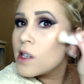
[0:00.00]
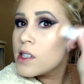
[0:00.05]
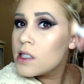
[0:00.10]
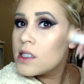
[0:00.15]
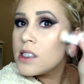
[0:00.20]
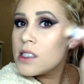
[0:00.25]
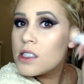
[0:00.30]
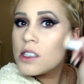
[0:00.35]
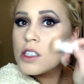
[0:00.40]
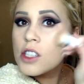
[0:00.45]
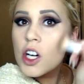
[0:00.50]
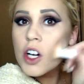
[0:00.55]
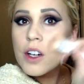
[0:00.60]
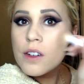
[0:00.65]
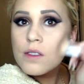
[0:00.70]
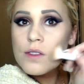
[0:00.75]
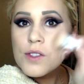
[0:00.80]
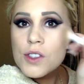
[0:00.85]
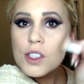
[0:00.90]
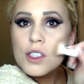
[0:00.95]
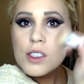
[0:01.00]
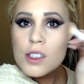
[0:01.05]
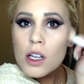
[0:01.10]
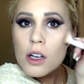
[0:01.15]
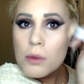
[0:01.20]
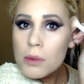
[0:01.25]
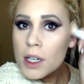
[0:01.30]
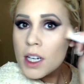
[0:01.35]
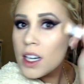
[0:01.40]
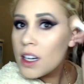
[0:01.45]
because it serves for
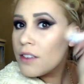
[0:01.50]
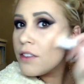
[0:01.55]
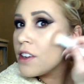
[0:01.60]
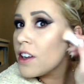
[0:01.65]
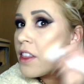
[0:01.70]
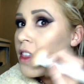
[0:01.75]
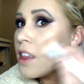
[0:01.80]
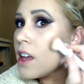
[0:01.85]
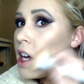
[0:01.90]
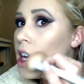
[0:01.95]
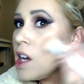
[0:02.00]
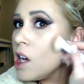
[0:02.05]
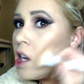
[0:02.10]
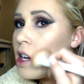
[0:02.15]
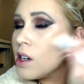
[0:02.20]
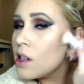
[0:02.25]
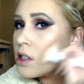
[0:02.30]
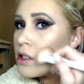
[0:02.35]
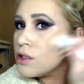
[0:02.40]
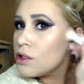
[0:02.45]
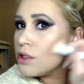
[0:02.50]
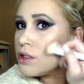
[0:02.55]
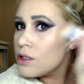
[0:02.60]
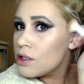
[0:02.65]
so many different things.